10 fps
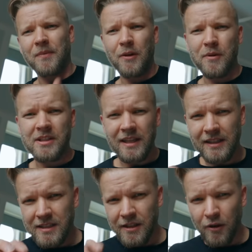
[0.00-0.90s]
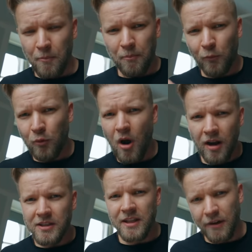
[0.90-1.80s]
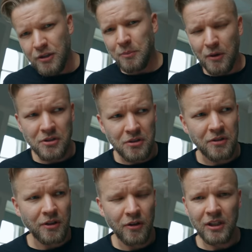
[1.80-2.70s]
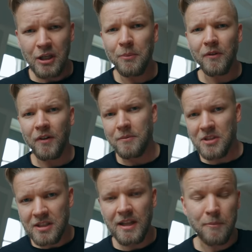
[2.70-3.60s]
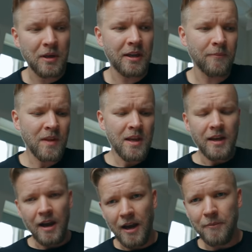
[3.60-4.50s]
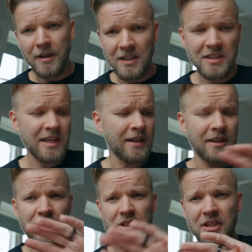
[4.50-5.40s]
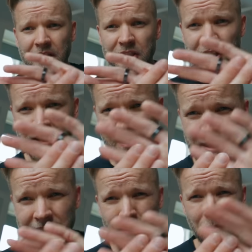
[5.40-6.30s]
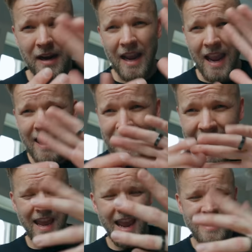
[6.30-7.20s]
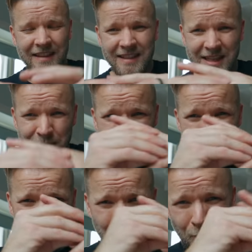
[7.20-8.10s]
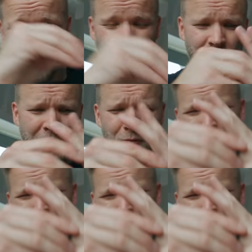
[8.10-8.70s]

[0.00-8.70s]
there was like these little rocks that are supposed to, you know, keep you from slipping. Instead, they just like sliced up my hand, and at the same time, it pulled off my